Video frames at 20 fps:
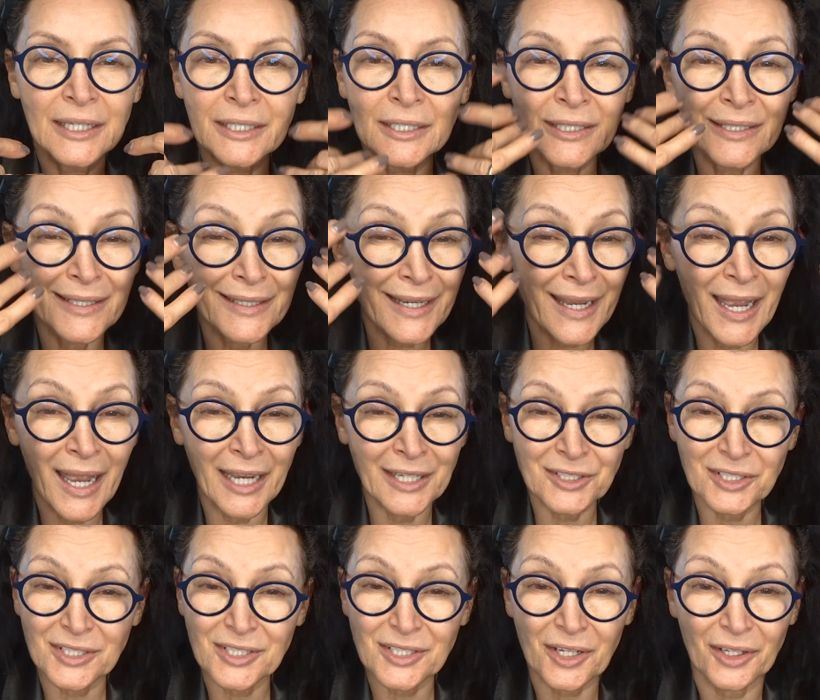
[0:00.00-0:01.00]
you
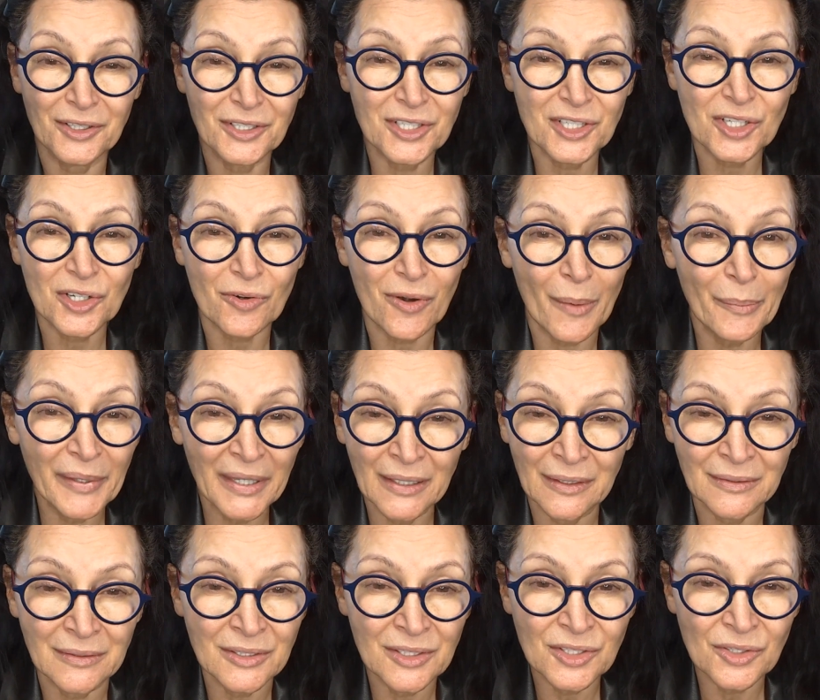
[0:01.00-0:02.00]
can't just go scrubbing
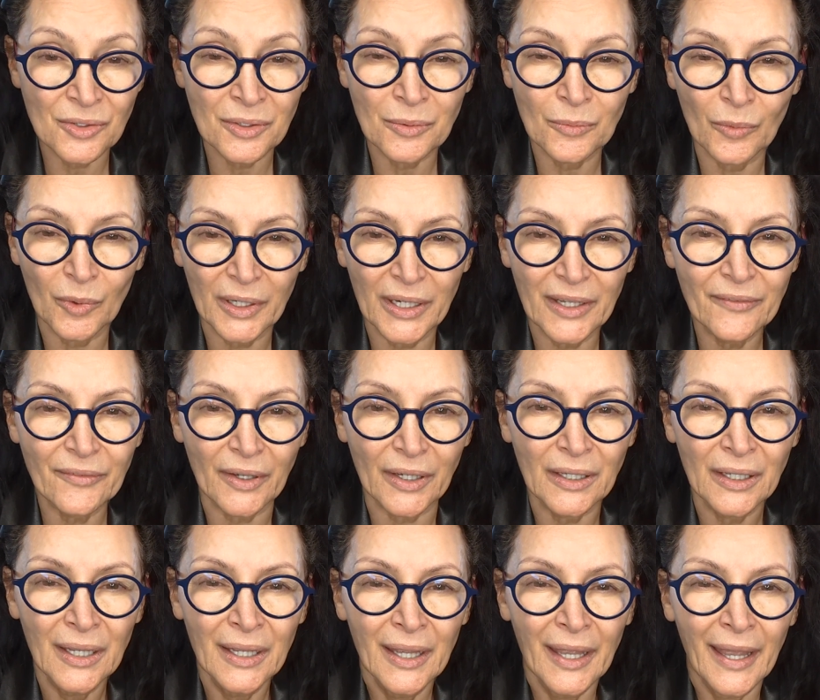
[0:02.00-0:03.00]
it and doing
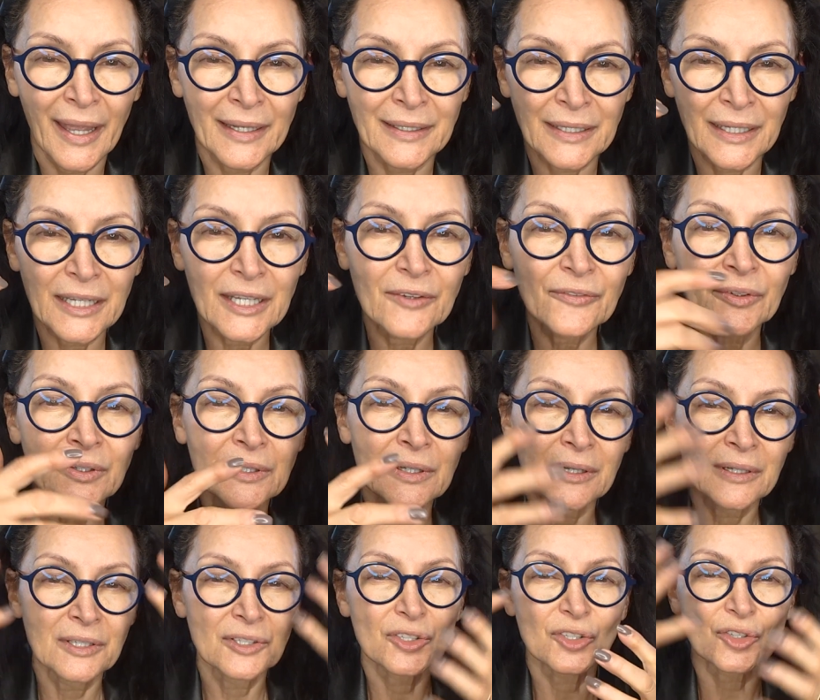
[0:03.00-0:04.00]
whatever and
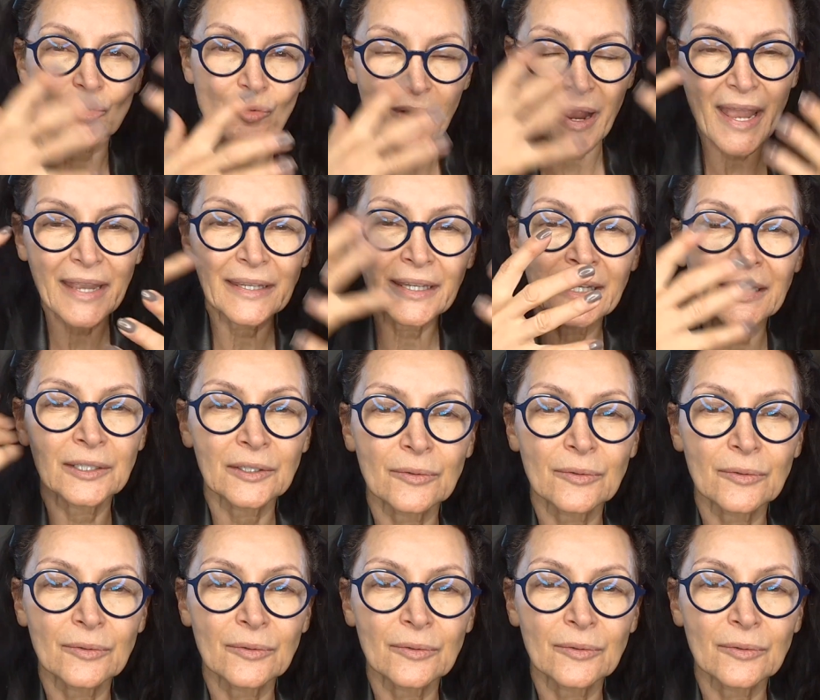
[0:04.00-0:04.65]
even dragging it